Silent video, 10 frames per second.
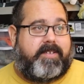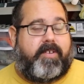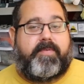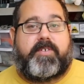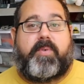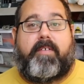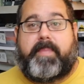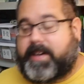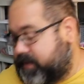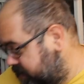sold for 12
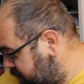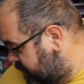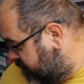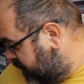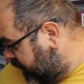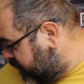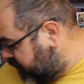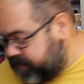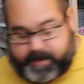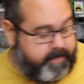bucks plus
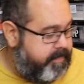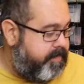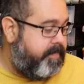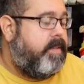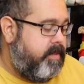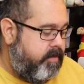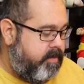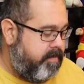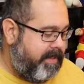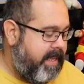shipping. Sold
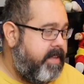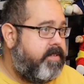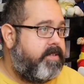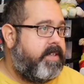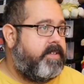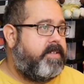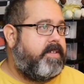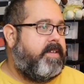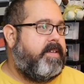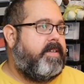some laser
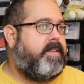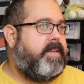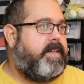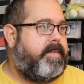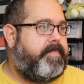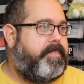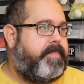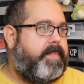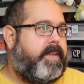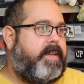discs. Um,
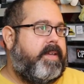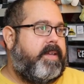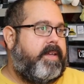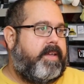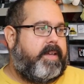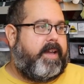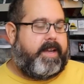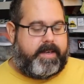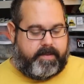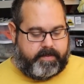
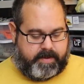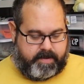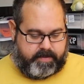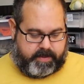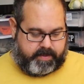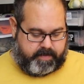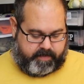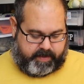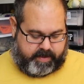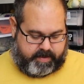I don't know this
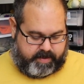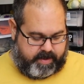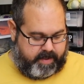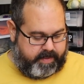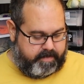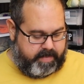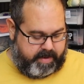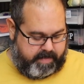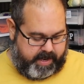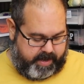movie. Nothing
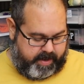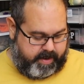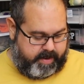but a man.